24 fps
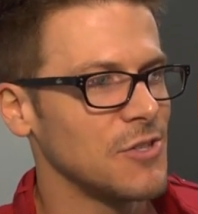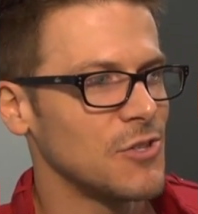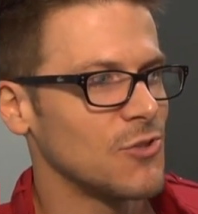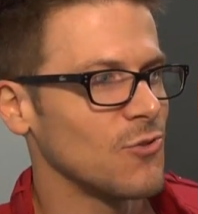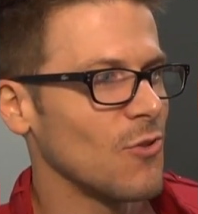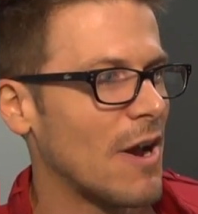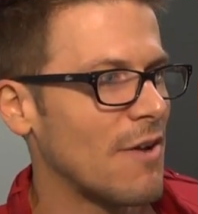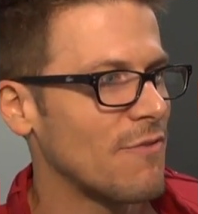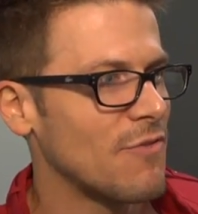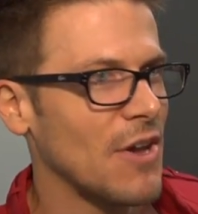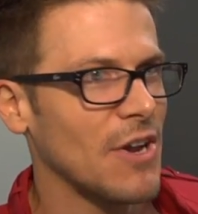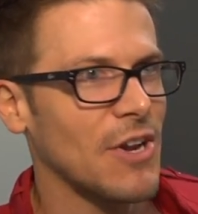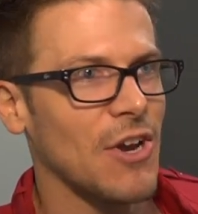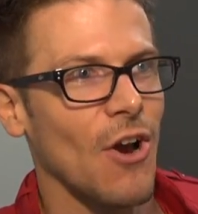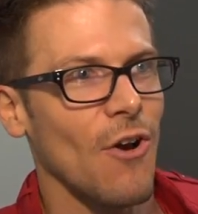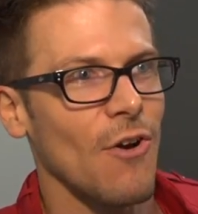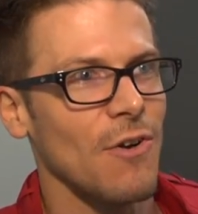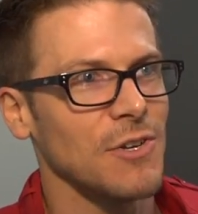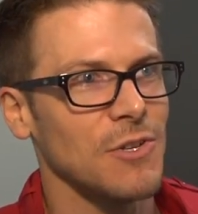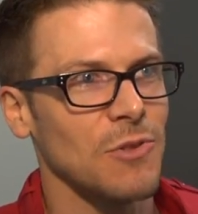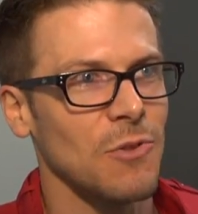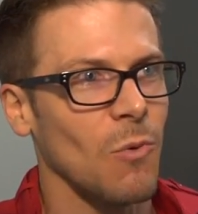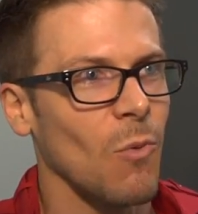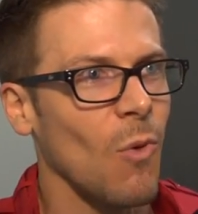drive that
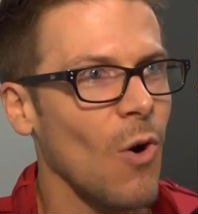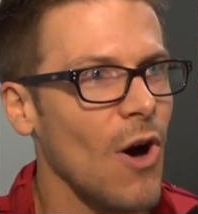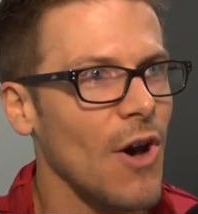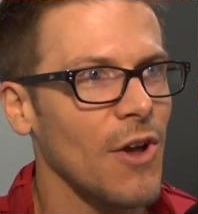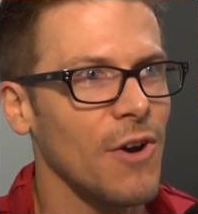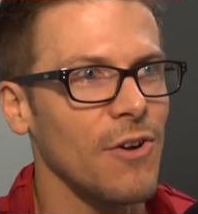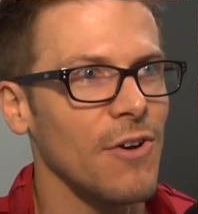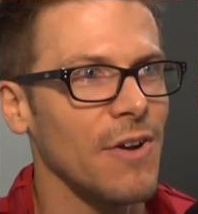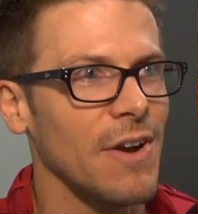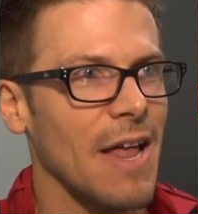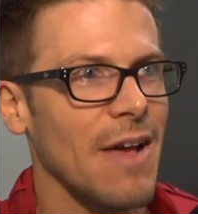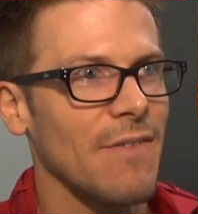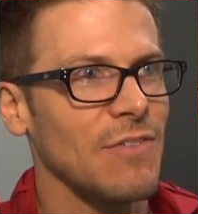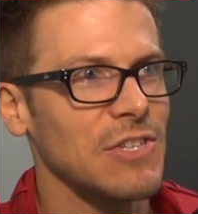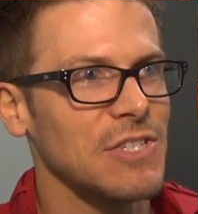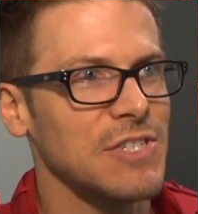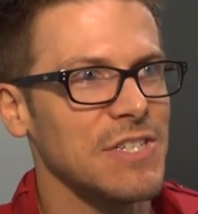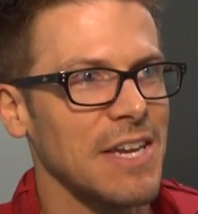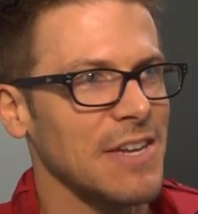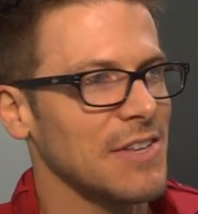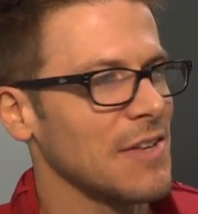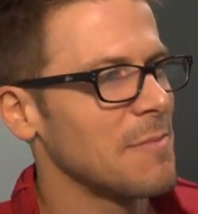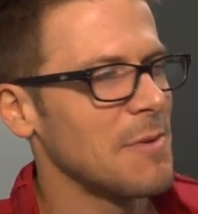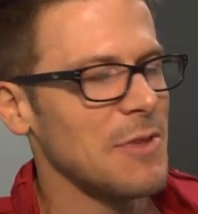car into the water and have it sink.